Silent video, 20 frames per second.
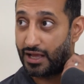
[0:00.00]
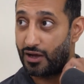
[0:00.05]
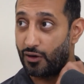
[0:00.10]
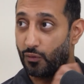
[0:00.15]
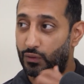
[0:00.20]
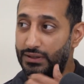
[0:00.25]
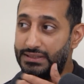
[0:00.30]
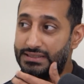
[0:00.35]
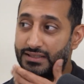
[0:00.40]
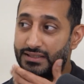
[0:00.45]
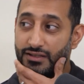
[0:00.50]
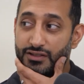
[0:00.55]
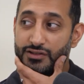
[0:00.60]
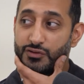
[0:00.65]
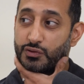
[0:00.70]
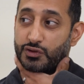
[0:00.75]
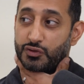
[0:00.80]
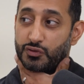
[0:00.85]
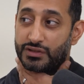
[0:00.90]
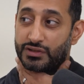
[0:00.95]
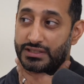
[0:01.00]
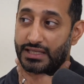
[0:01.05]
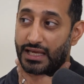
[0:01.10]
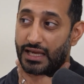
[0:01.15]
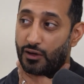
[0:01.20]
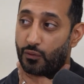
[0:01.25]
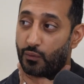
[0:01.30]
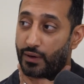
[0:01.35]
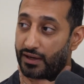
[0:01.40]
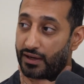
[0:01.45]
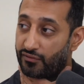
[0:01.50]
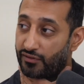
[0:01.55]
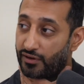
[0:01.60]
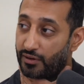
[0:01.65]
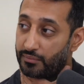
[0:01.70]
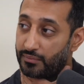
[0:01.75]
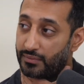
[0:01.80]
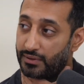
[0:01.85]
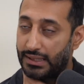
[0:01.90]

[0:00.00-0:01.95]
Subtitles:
What skills would you stay away from?